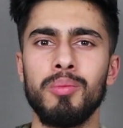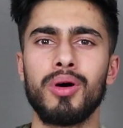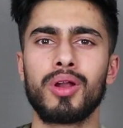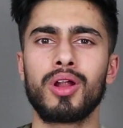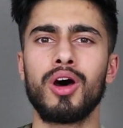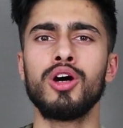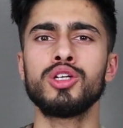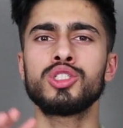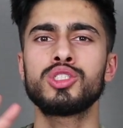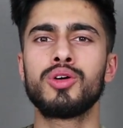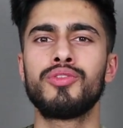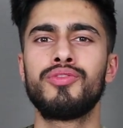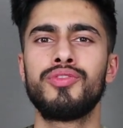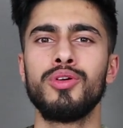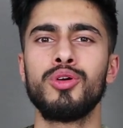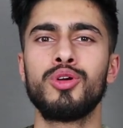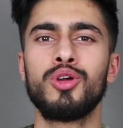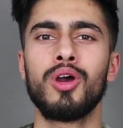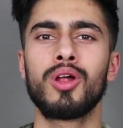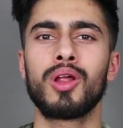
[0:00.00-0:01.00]
but also
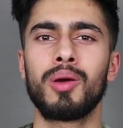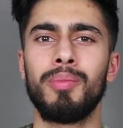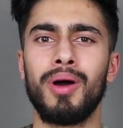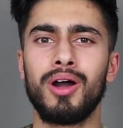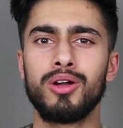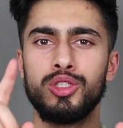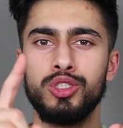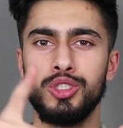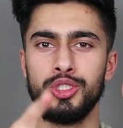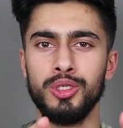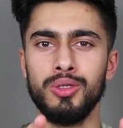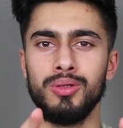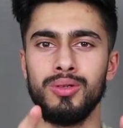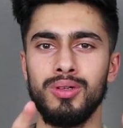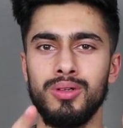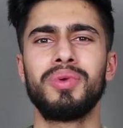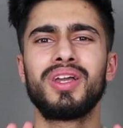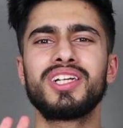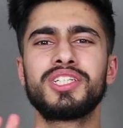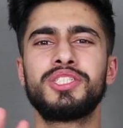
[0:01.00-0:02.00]
feel good about you,
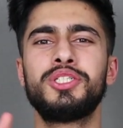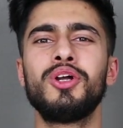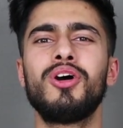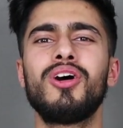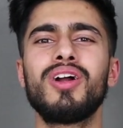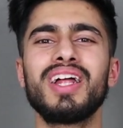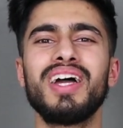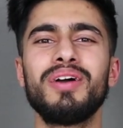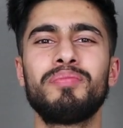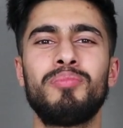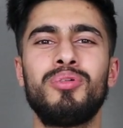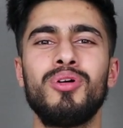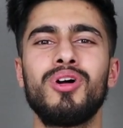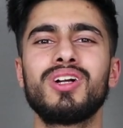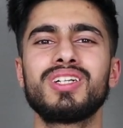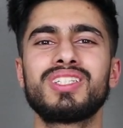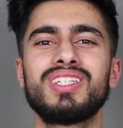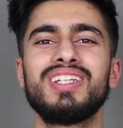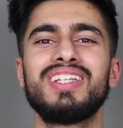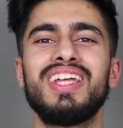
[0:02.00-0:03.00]
because you're that
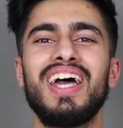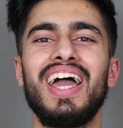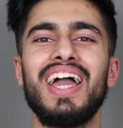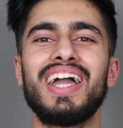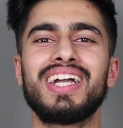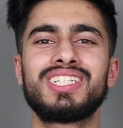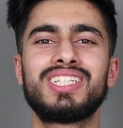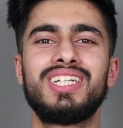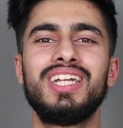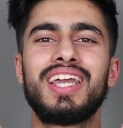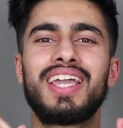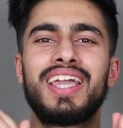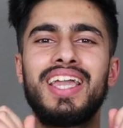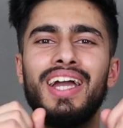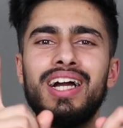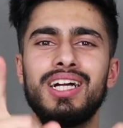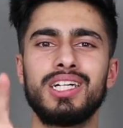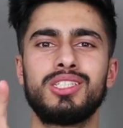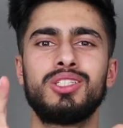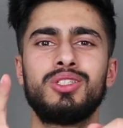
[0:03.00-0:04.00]
person that actually
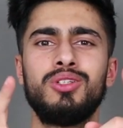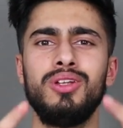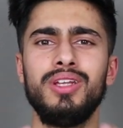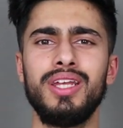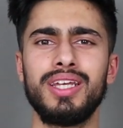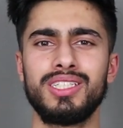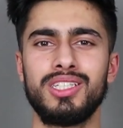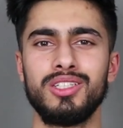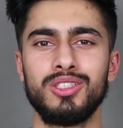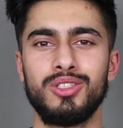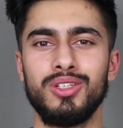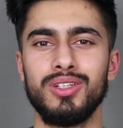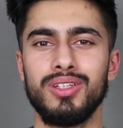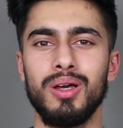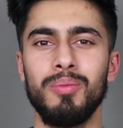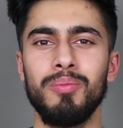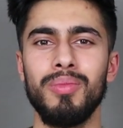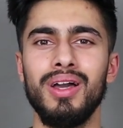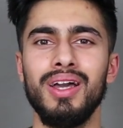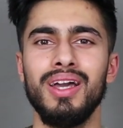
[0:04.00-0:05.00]
cares to listen to
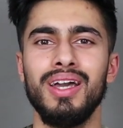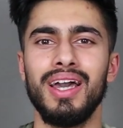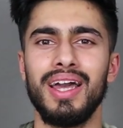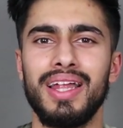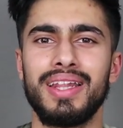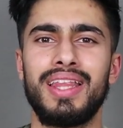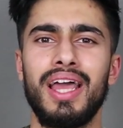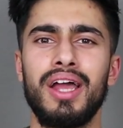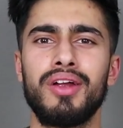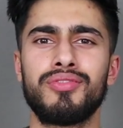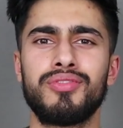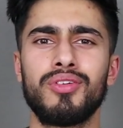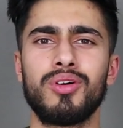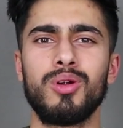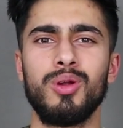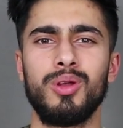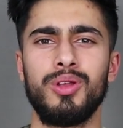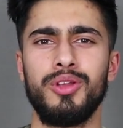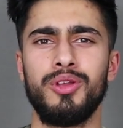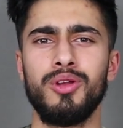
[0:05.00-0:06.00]
them, and
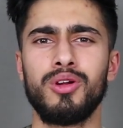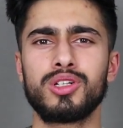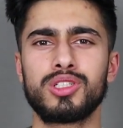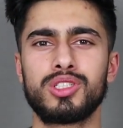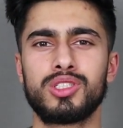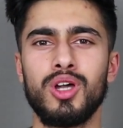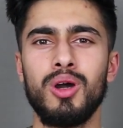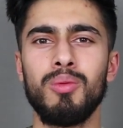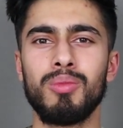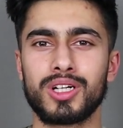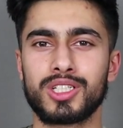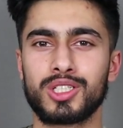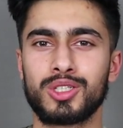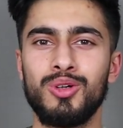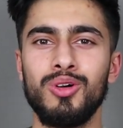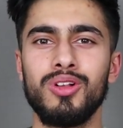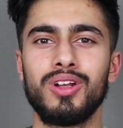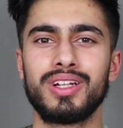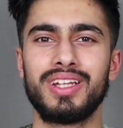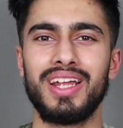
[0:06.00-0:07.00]
therefore you're so much
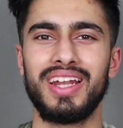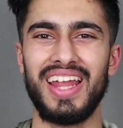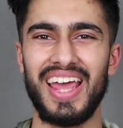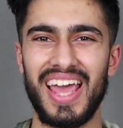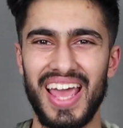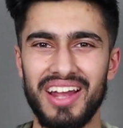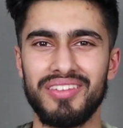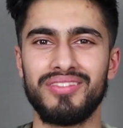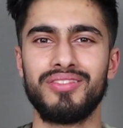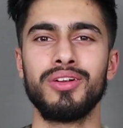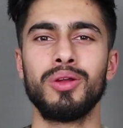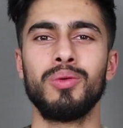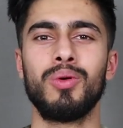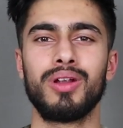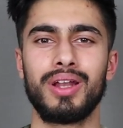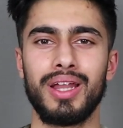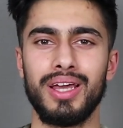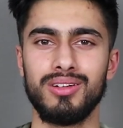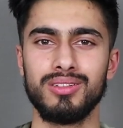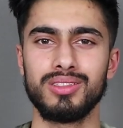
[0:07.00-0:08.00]
cooler than
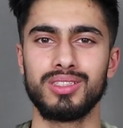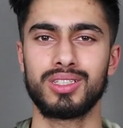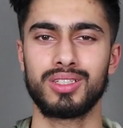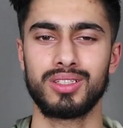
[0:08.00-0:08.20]
everyone else.